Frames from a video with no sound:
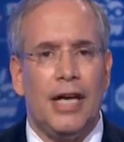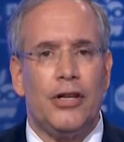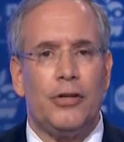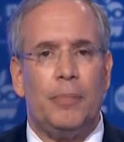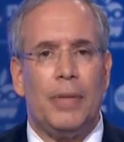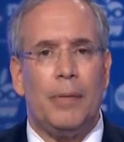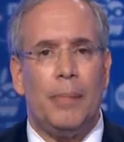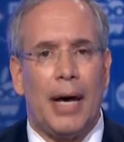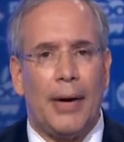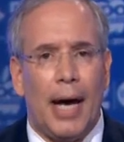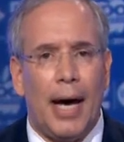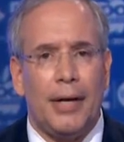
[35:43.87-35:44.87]
It has been
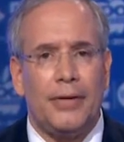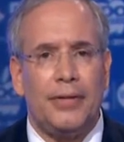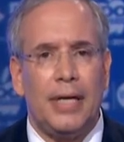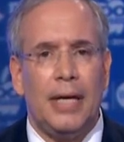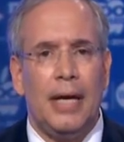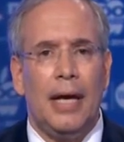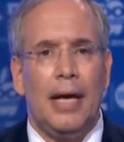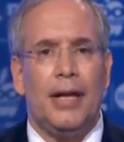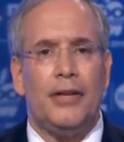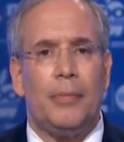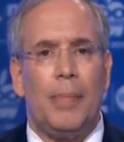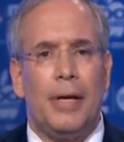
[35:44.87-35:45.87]
about honesty.
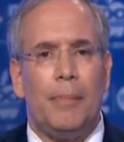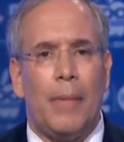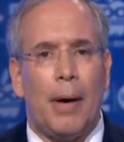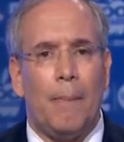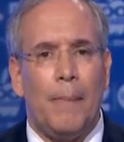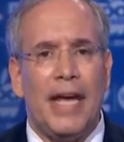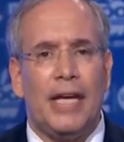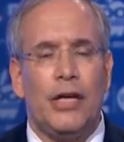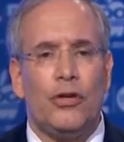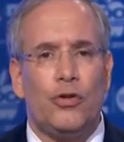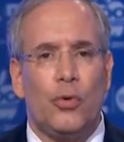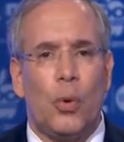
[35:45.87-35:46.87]
It has been about
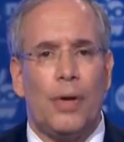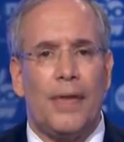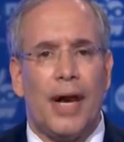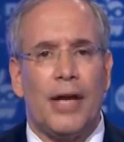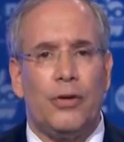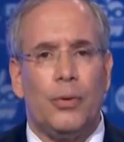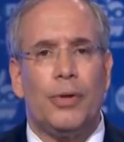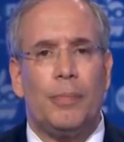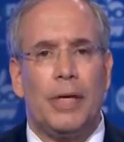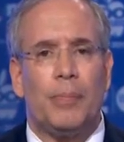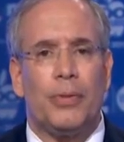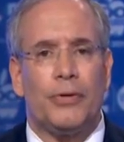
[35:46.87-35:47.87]
making sure that I do the
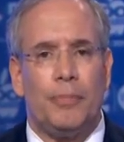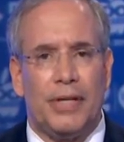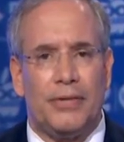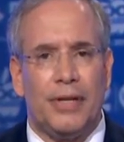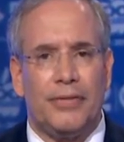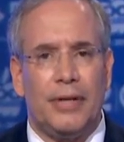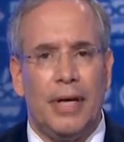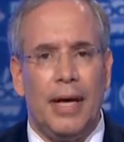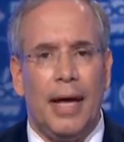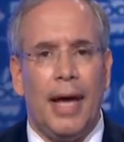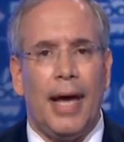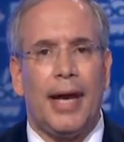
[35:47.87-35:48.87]
people's business.
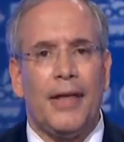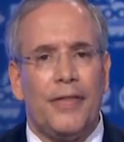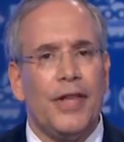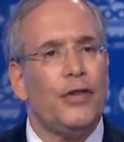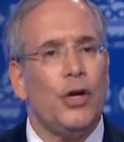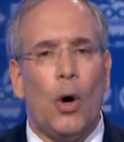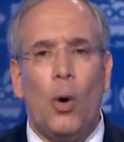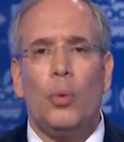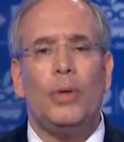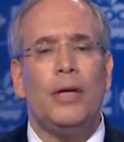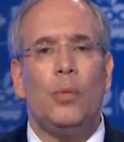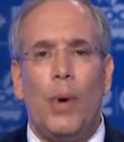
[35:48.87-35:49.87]
And I think the
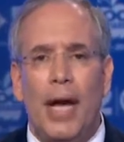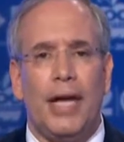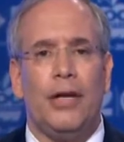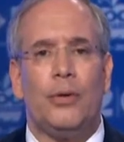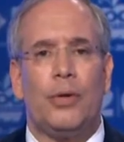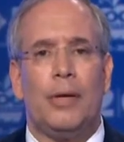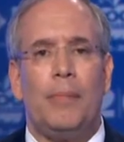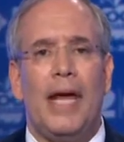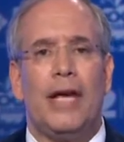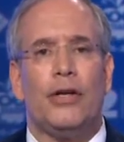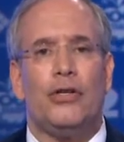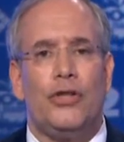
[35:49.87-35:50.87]
only way you can
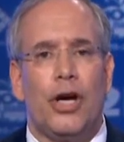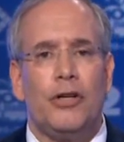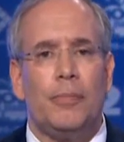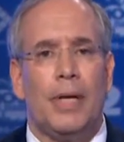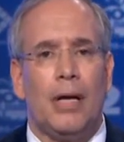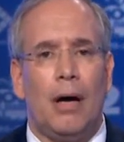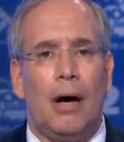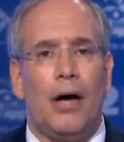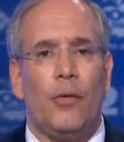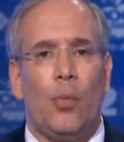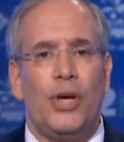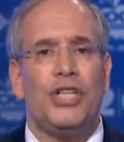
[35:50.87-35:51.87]
make a judgment
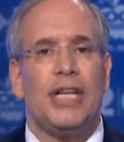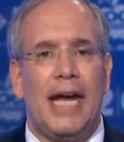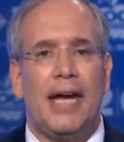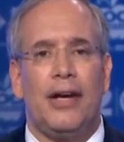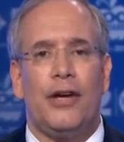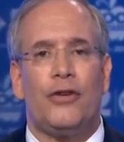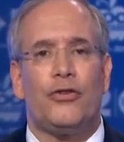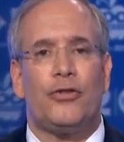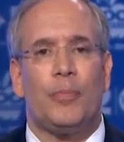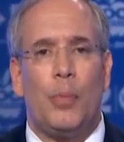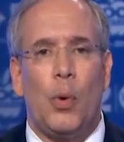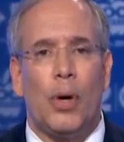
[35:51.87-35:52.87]
on which candidate to
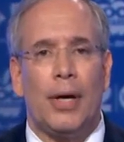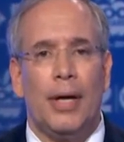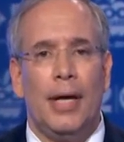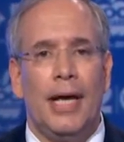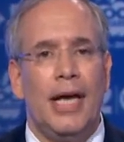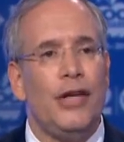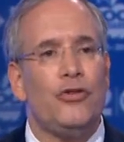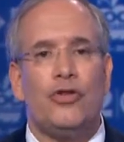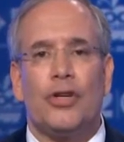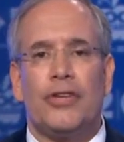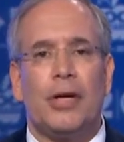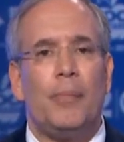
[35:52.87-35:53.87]
support is
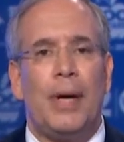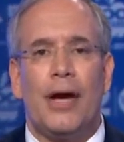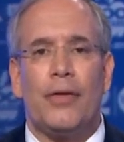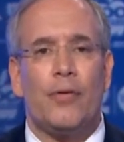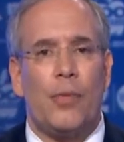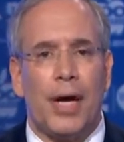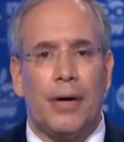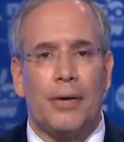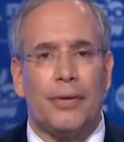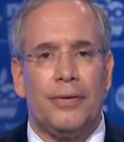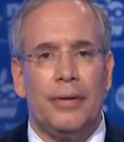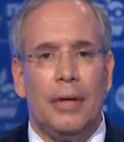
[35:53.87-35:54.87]
just compare the
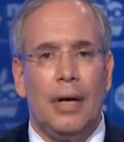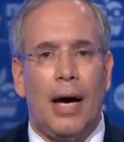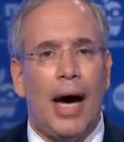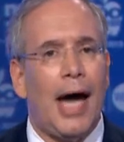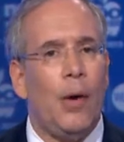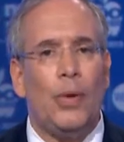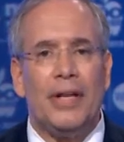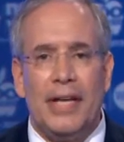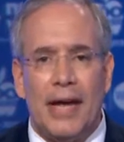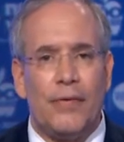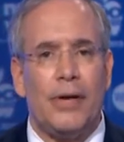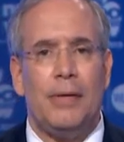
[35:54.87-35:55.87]
records. I will
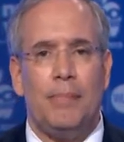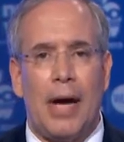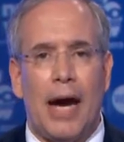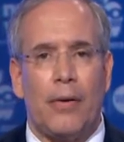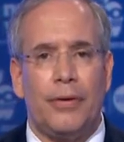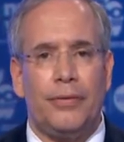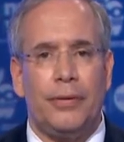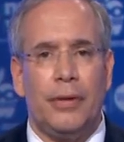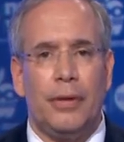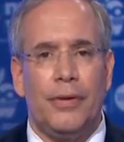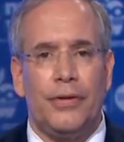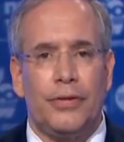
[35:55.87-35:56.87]
never embarrass
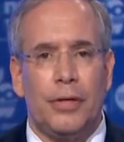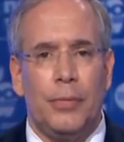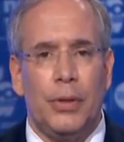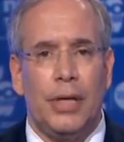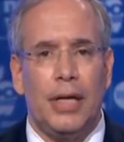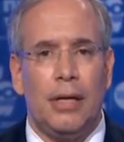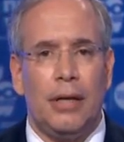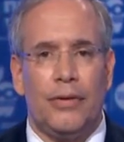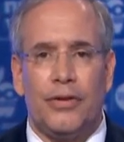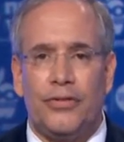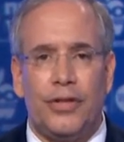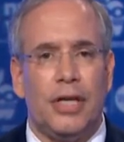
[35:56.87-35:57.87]
this community,
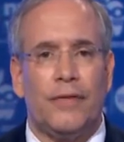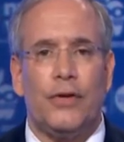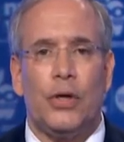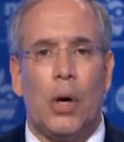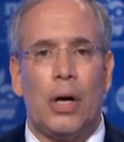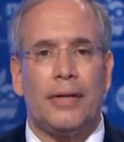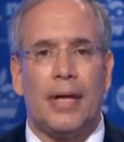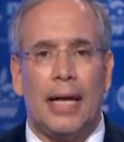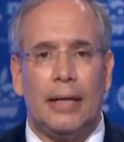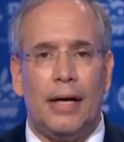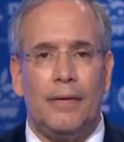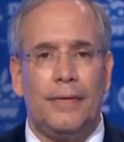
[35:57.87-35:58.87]
the city of New York that
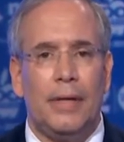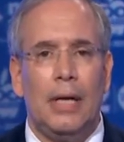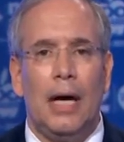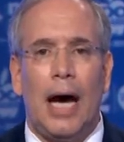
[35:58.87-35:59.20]
I love.